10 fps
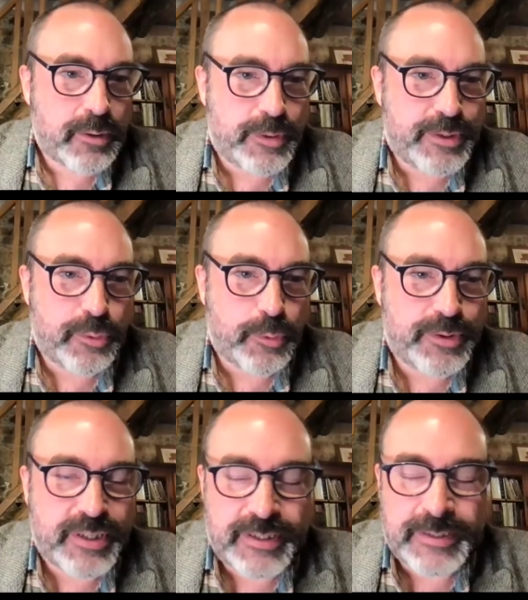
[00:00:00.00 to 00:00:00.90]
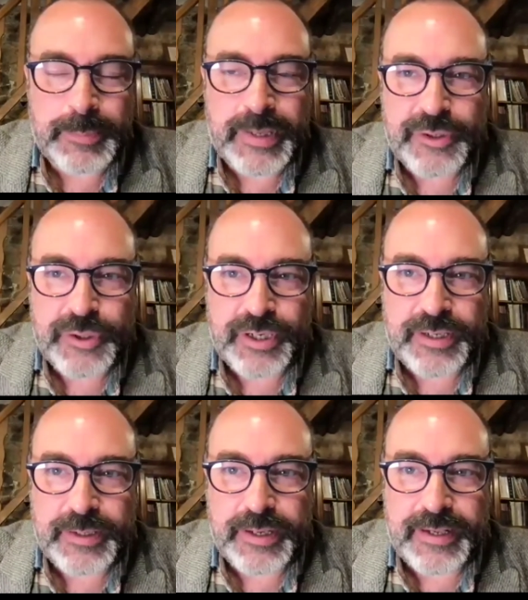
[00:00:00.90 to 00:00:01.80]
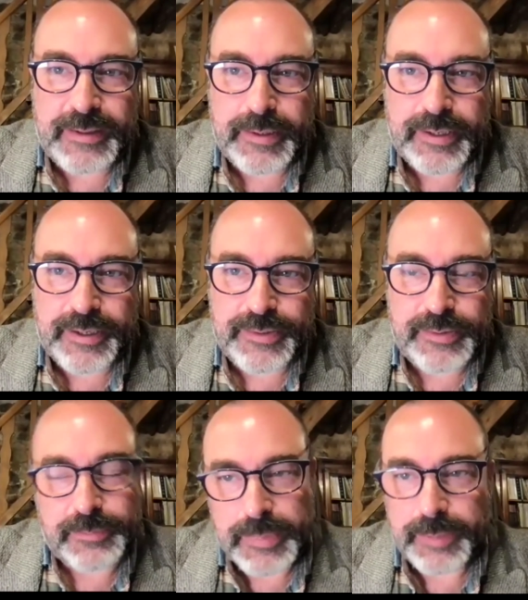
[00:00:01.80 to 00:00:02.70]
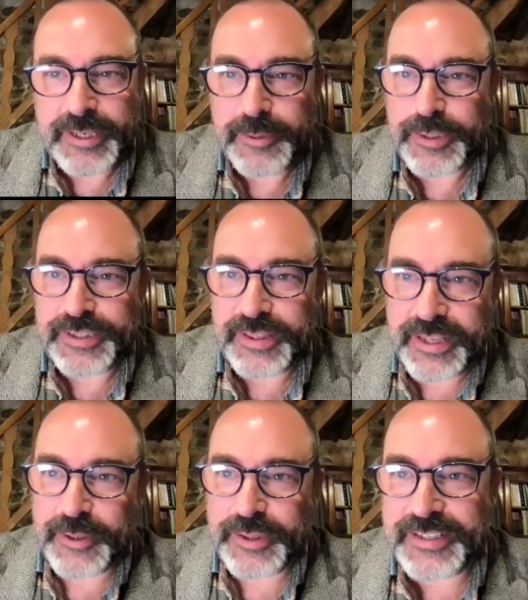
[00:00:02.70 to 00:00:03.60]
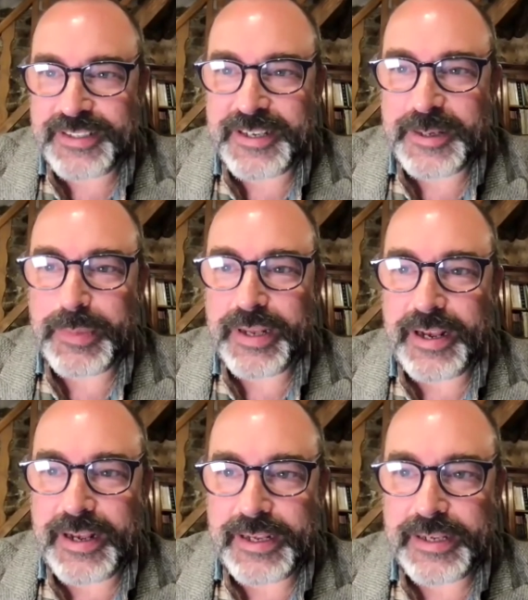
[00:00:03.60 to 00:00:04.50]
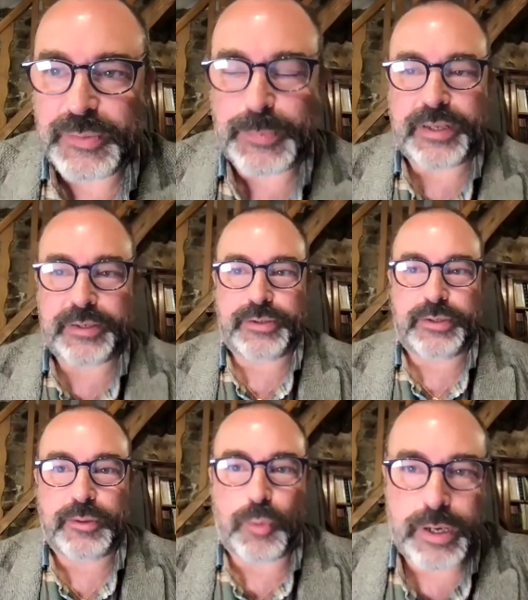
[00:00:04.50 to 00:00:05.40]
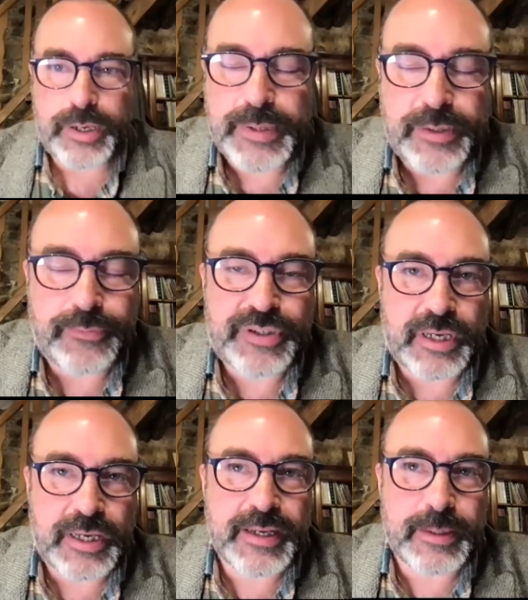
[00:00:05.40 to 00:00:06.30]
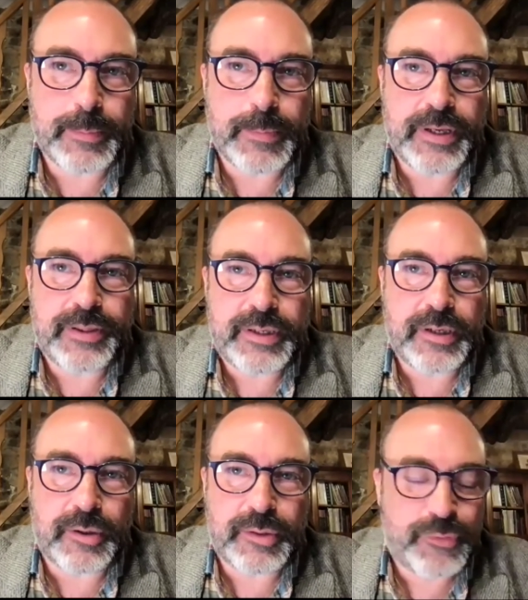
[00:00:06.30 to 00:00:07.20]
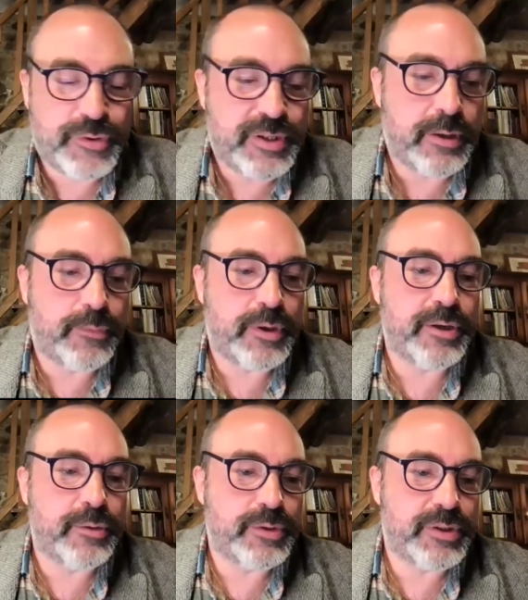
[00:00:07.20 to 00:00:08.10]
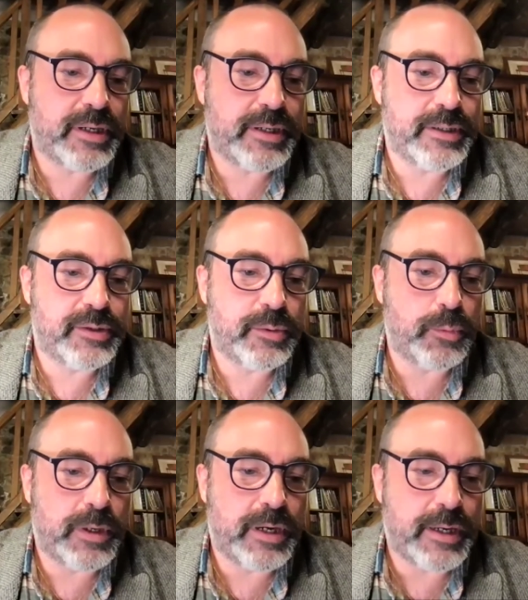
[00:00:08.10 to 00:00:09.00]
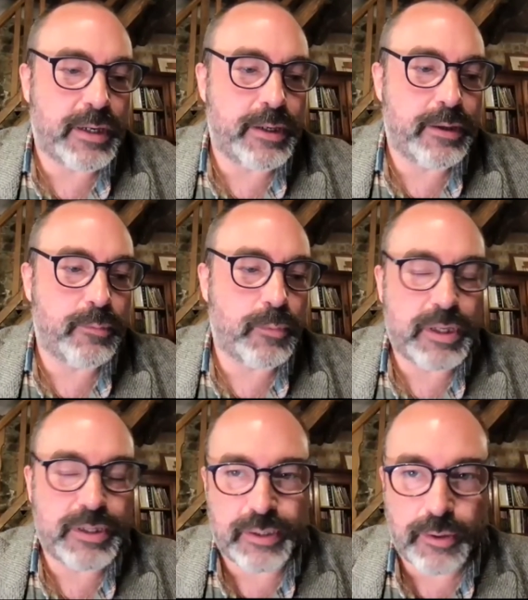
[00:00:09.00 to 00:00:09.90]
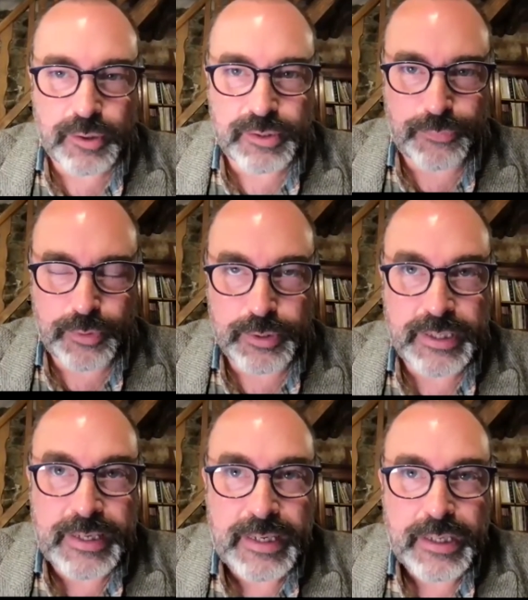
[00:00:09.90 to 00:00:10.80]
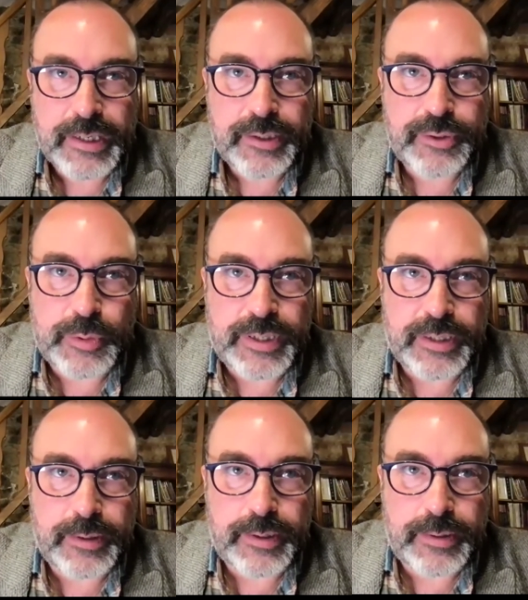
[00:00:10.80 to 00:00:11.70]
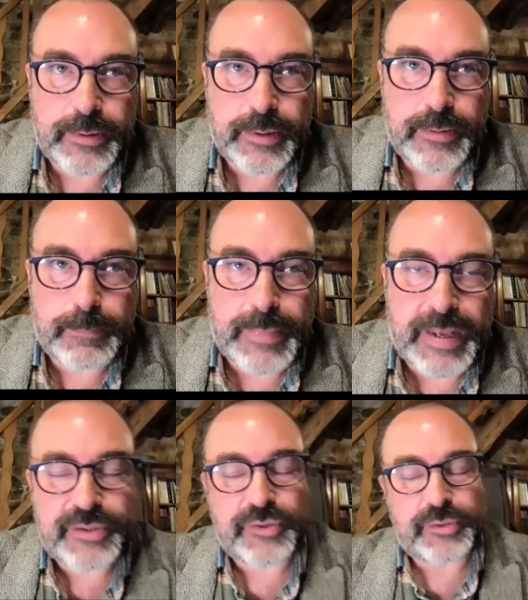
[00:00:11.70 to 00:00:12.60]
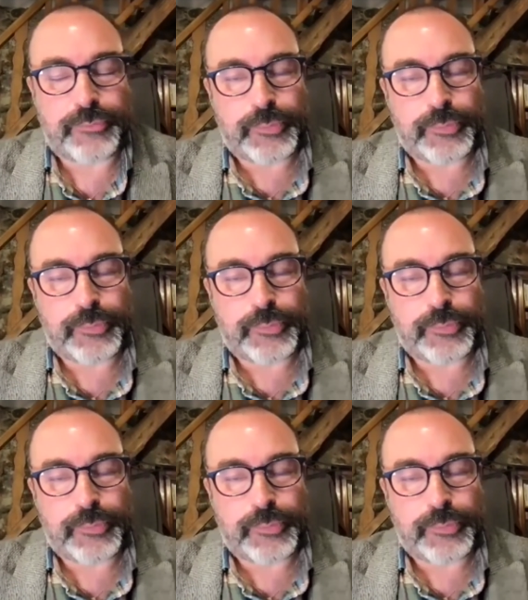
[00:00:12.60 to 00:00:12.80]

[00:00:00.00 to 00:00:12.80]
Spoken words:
Chris Dorsett didn't mention it because maybe he wasn't there at the time, but I spent quite a bit of time at the Oxford Center for Hindu Studies when I was at Oxford doing a Master's of